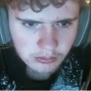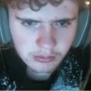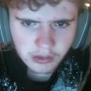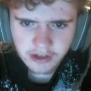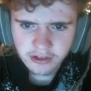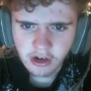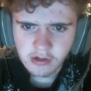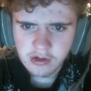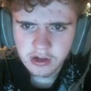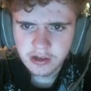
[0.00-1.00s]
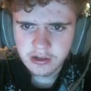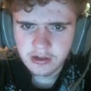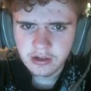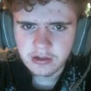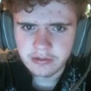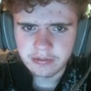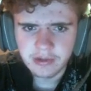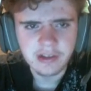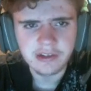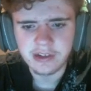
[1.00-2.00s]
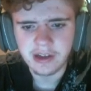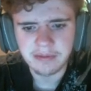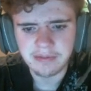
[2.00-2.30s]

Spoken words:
That's Overwatch? Oh, no, it's not.